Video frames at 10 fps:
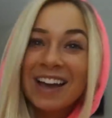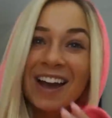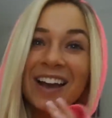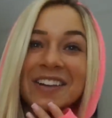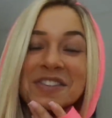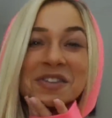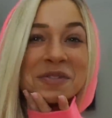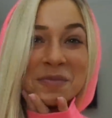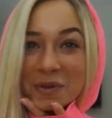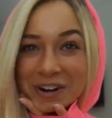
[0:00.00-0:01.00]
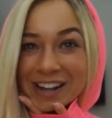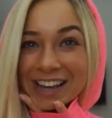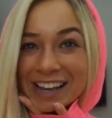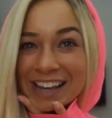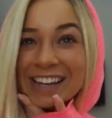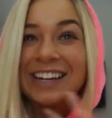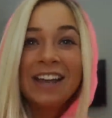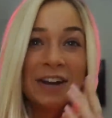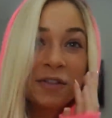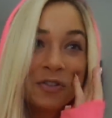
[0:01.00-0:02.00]
Hi guys, good morning!
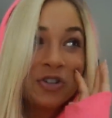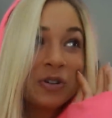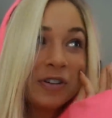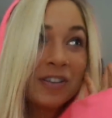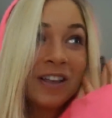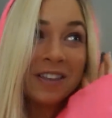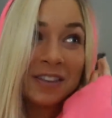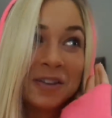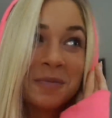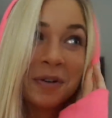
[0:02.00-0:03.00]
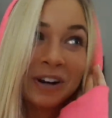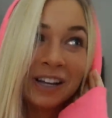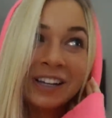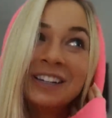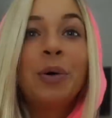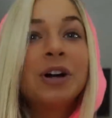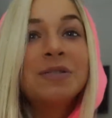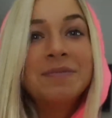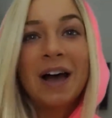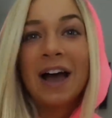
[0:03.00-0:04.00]
In its truest sense, good morning.
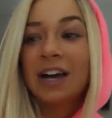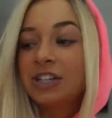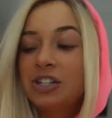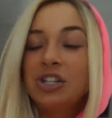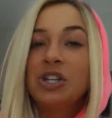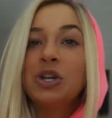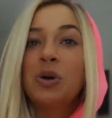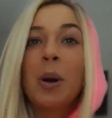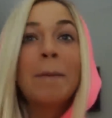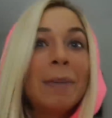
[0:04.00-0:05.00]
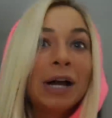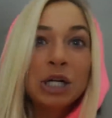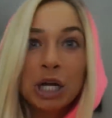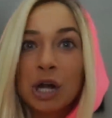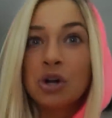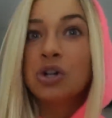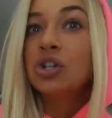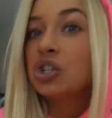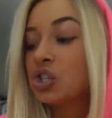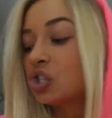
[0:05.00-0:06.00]
Welcome back to my
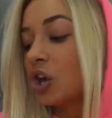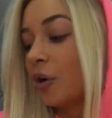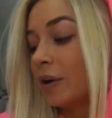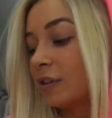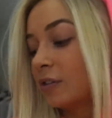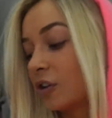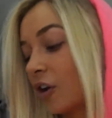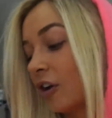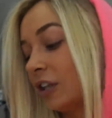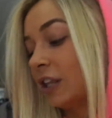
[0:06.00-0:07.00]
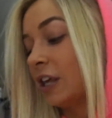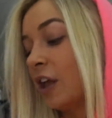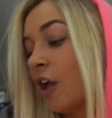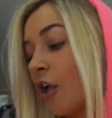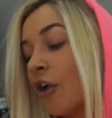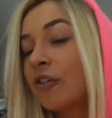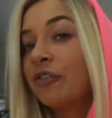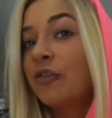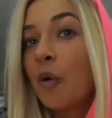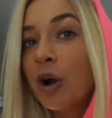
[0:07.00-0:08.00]
channel. So it's currently
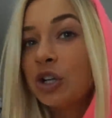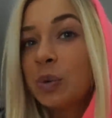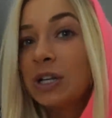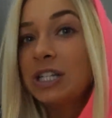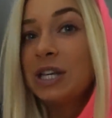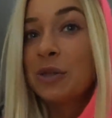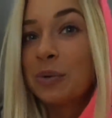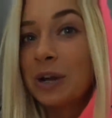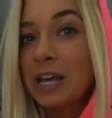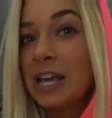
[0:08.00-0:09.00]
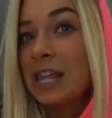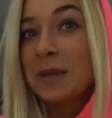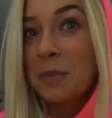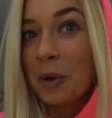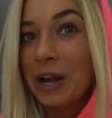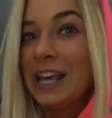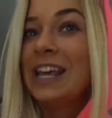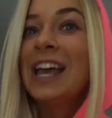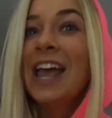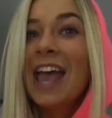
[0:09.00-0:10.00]
4.23 in the
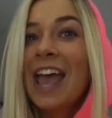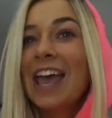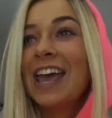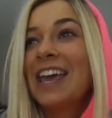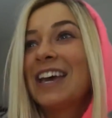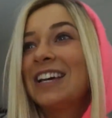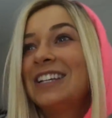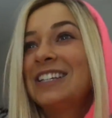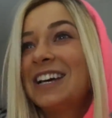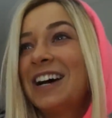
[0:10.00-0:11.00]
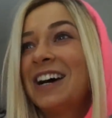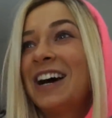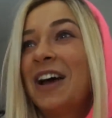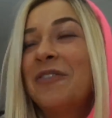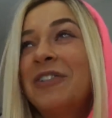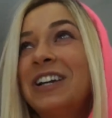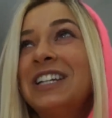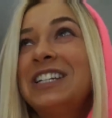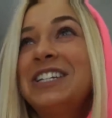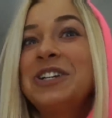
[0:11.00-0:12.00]
morning and uh, I
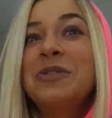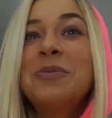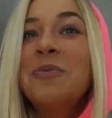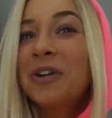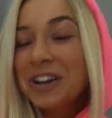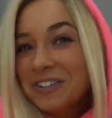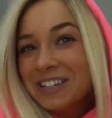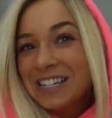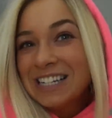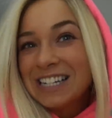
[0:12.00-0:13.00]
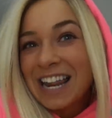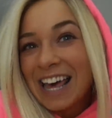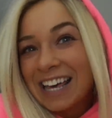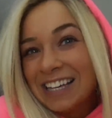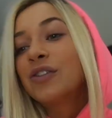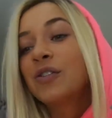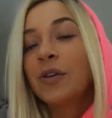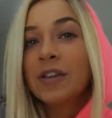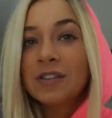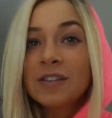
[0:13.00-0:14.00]
wanted to do a morning routine today.
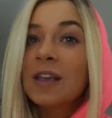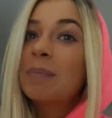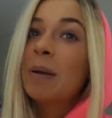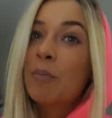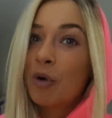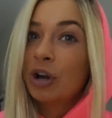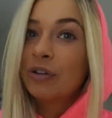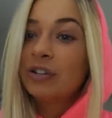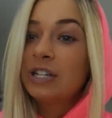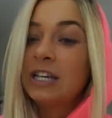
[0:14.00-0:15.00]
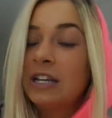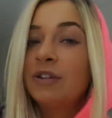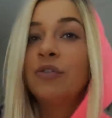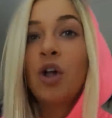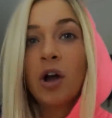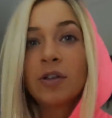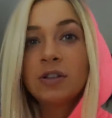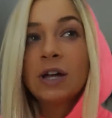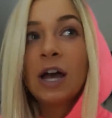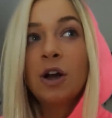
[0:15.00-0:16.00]
So this is like my morning routine vlog
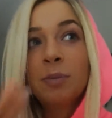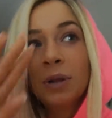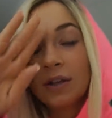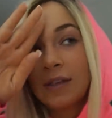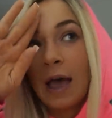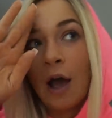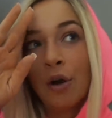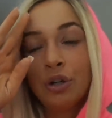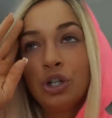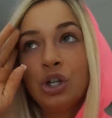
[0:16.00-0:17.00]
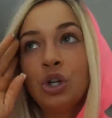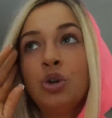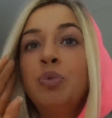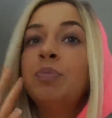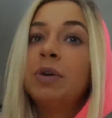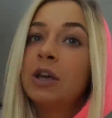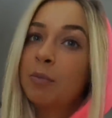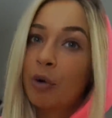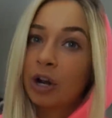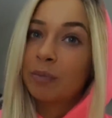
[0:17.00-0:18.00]
style plus how to be a
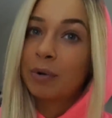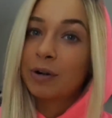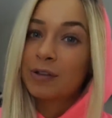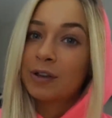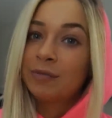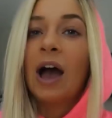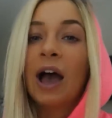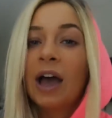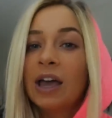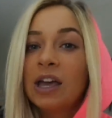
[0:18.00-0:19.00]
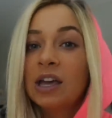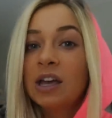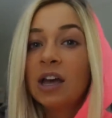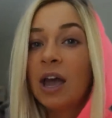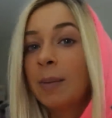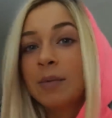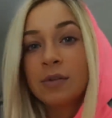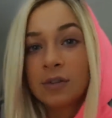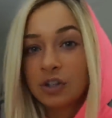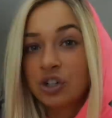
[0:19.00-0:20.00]
morning person. I am
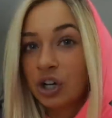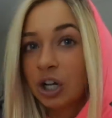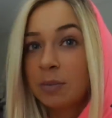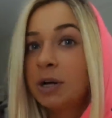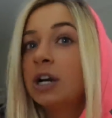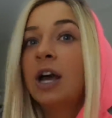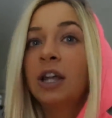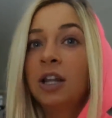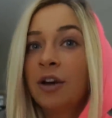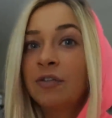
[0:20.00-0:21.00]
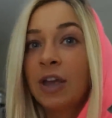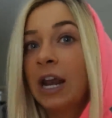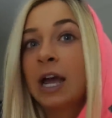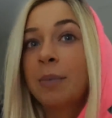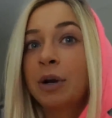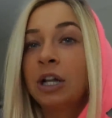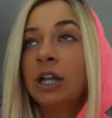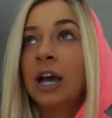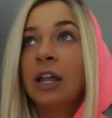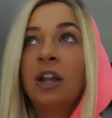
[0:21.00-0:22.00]
such an early bird. I love getting up
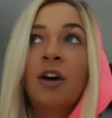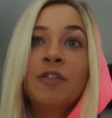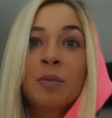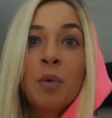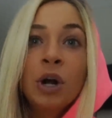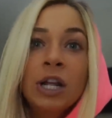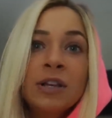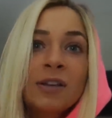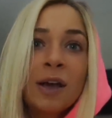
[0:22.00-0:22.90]
early. I love the mornings.